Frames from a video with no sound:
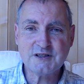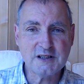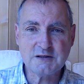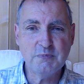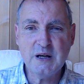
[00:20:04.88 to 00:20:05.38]

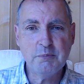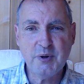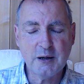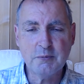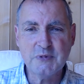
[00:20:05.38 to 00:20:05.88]
doesn't mean
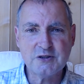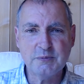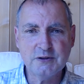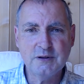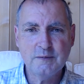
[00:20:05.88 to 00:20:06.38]
being
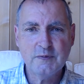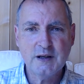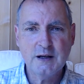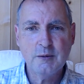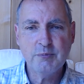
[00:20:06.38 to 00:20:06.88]
miserable,
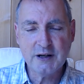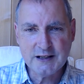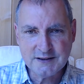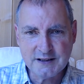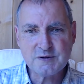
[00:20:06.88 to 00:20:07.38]
but
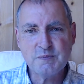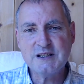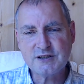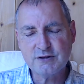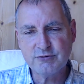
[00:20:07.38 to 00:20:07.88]
it does mean
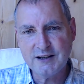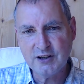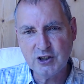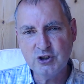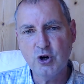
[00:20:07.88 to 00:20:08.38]

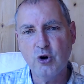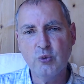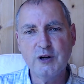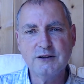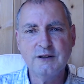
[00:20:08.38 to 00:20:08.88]
surrendering your
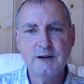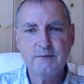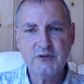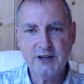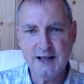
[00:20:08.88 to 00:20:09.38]
will
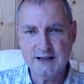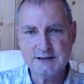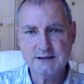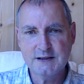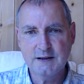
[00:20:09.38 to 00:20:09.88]
to
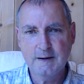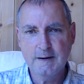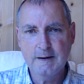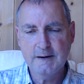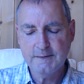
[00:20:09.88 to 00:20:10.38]
his.
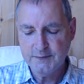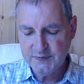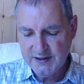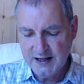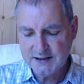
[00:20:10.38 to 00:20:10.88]

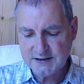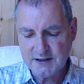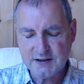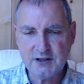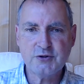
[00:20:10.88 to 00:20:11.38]
That is the
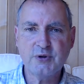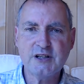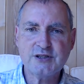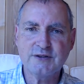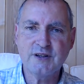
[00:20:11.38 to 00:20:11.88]

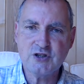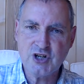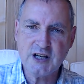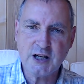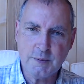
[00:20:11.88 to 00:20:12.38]
situation that
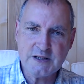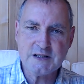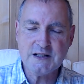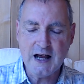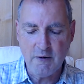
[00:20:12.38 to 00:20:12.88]
Jacob is
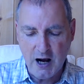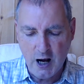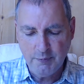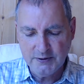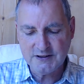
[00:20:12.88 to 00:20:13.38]
in now.
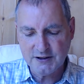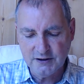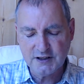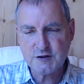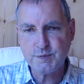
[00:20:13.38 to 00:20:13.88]
Up until
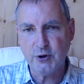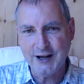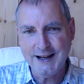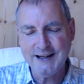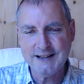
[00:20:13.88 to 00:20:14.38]
this point
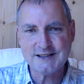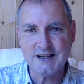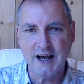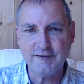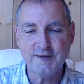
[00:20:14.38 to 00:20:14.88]
in his
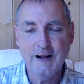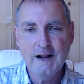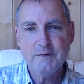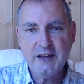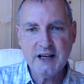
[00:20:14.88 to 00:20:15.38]
life,
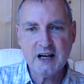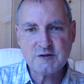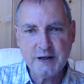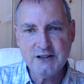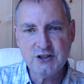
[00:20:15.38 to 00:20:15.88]
he has
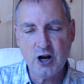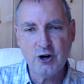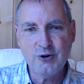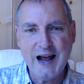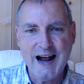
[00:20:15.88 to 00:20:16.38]
been
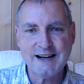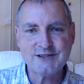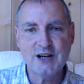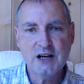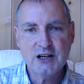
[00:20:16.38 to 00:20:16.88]
known as
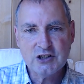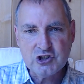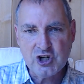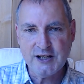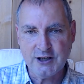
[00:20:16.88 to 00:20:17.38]

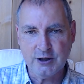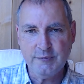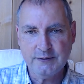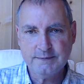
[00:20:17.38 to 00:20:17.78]
Jacob.